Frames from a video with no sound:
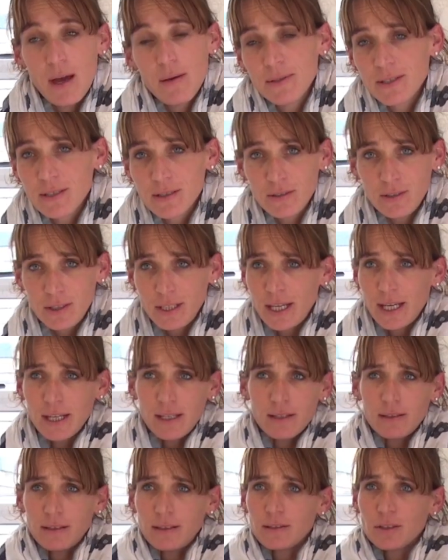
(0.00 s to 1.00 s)
Absolutely
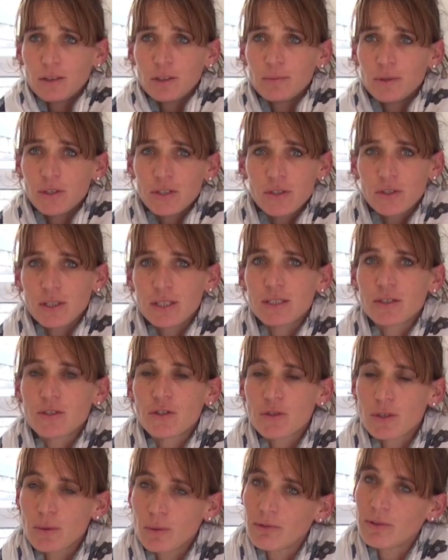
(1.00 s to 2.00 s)
anything. The commercial
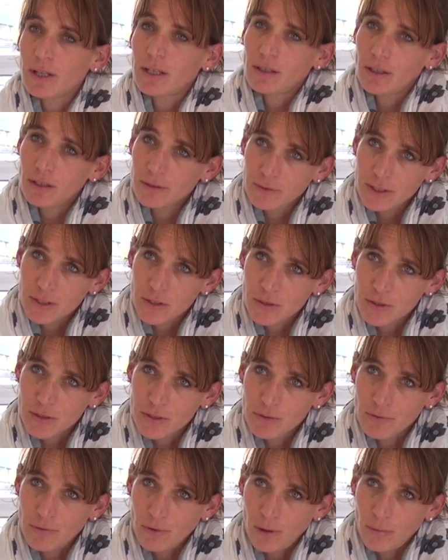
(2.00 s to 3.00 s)
industry, we've had a lot of
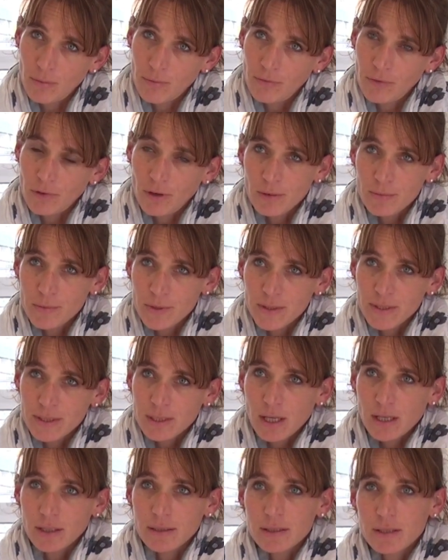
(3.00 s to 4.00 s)
interest from farmers
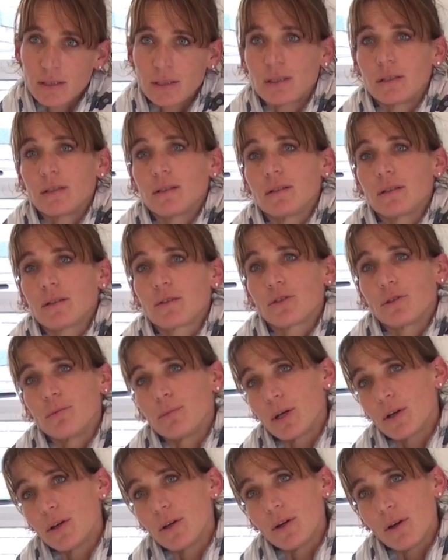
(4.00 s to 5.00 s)
out in
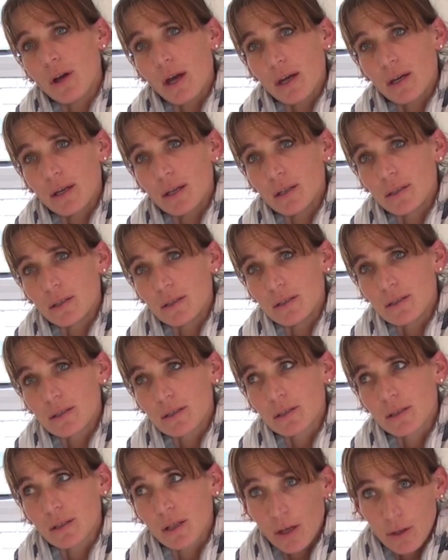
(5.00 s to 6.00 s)
Cobus and
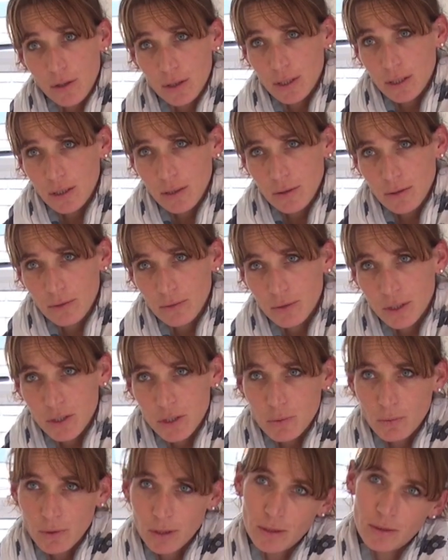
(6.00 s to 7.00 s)
Gouda,
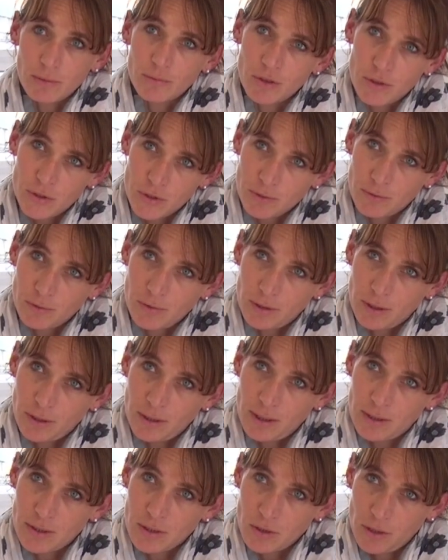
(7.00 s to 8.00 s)
which want to use it for
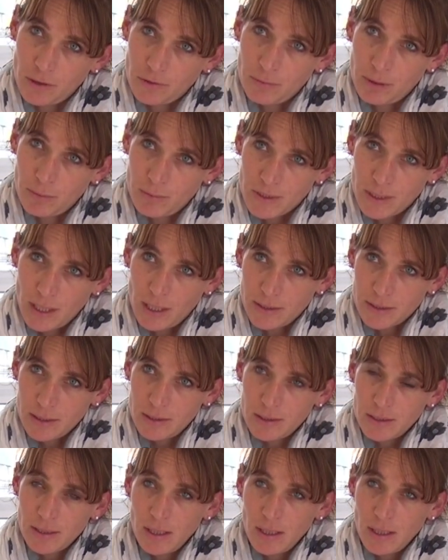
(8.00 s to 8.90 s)
the staff members' houses,